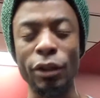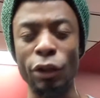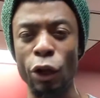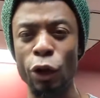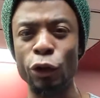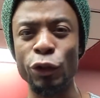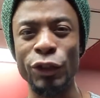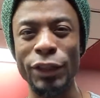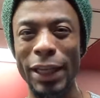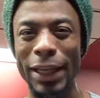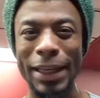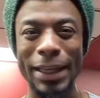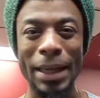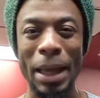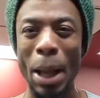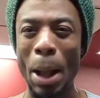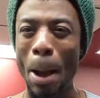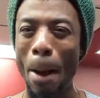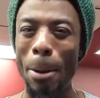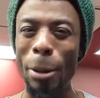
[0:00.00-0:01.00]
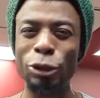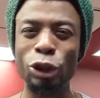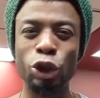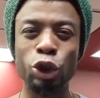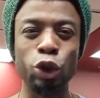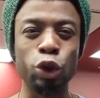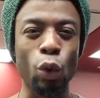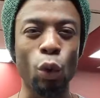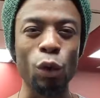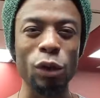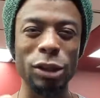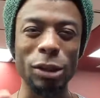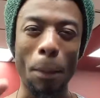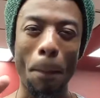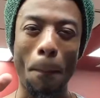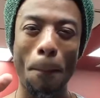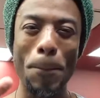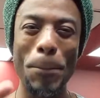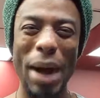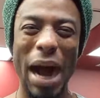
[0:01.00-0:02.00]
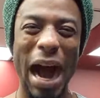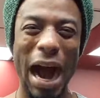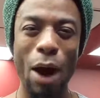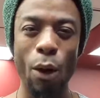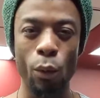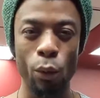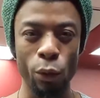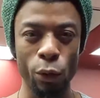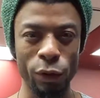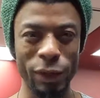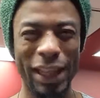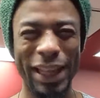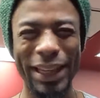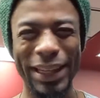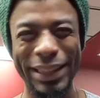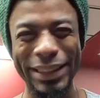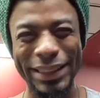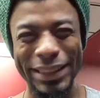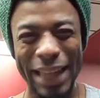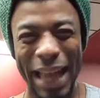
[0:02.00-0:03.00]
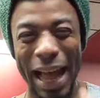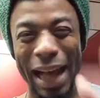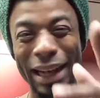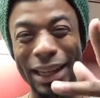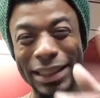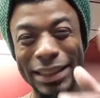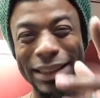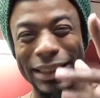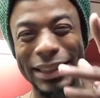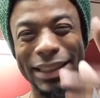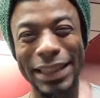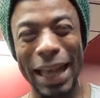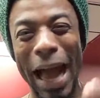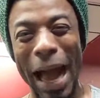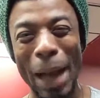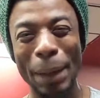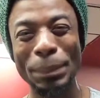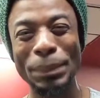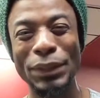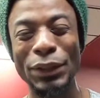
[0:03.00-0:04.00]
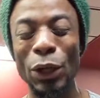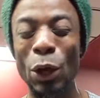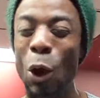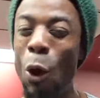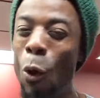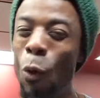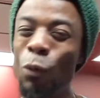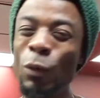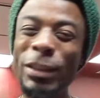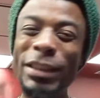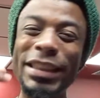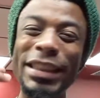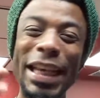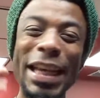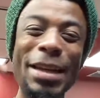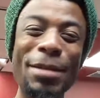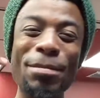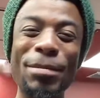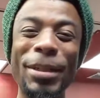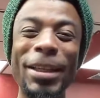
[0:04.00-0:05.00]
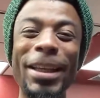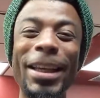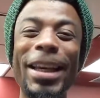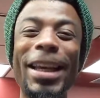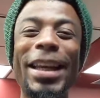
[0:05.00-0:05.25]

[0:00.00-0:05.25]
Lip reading: There's a source of power that is untapped within me.